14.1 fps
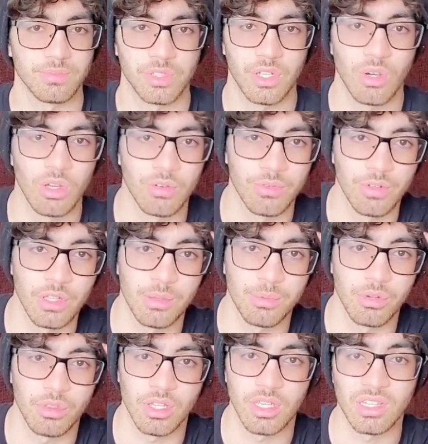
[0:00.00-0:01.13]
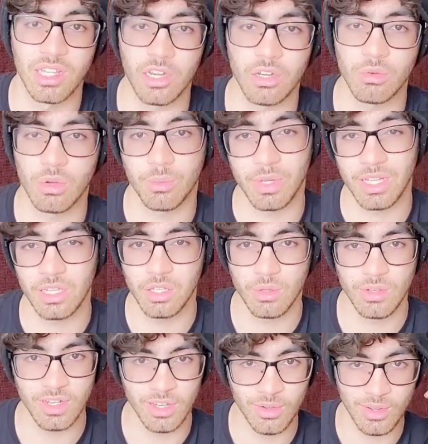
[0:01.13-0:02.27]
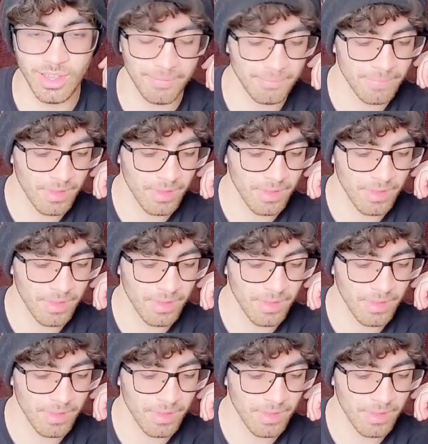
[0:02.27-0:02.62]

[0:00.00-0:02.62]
go and fill up your thing later when we get to it, okay?